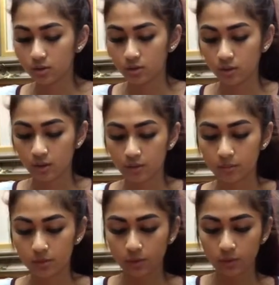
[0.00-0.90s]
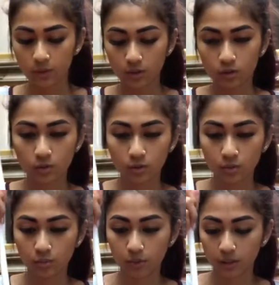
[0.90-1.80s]
So I'm just going
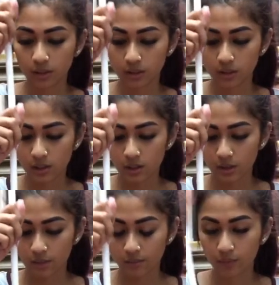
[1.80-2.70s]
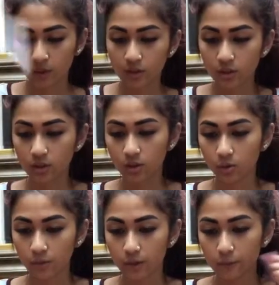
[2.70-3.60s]
to place them, actually, you know
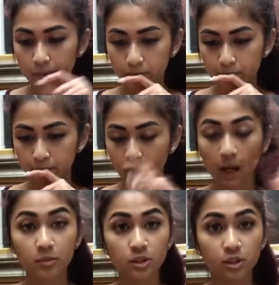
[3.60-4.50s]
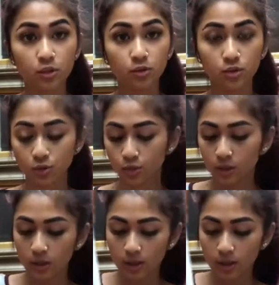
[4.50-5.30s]
what? I'm just gonna use 2.